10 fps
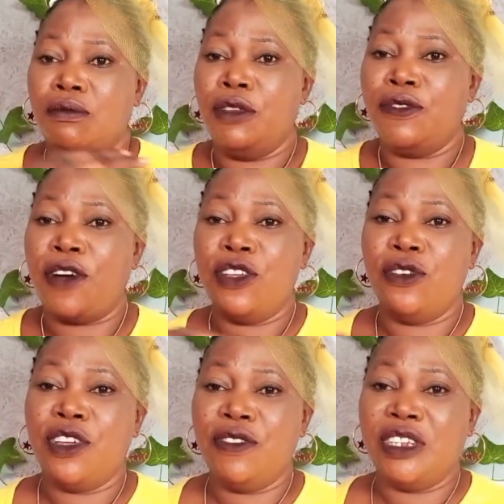before
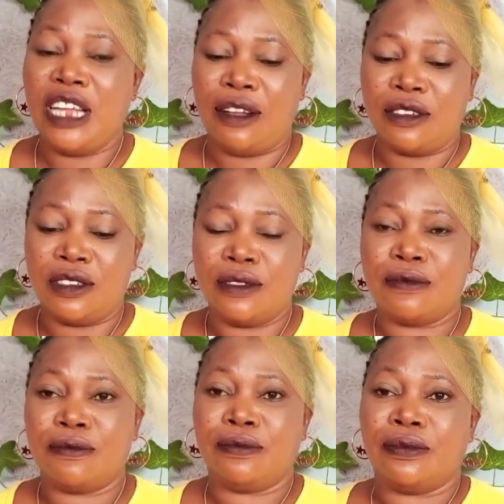you give it out.
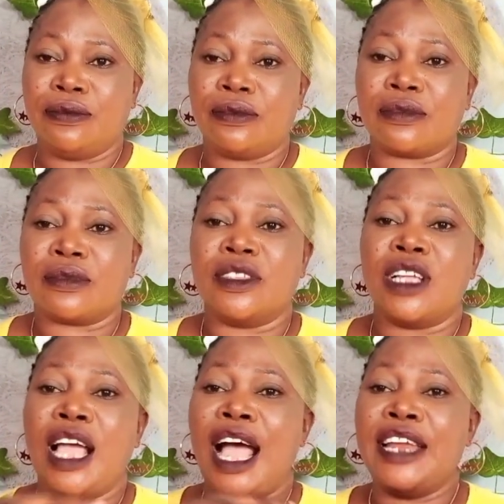
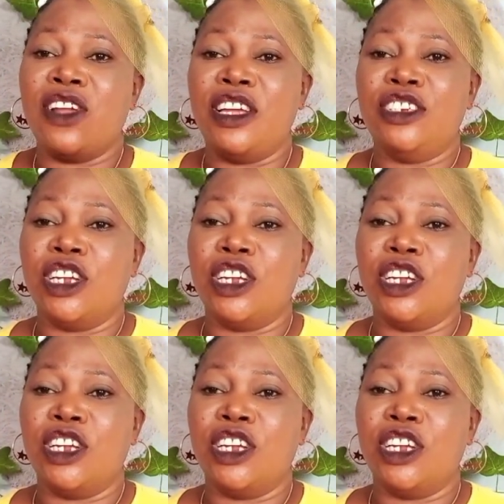Anoint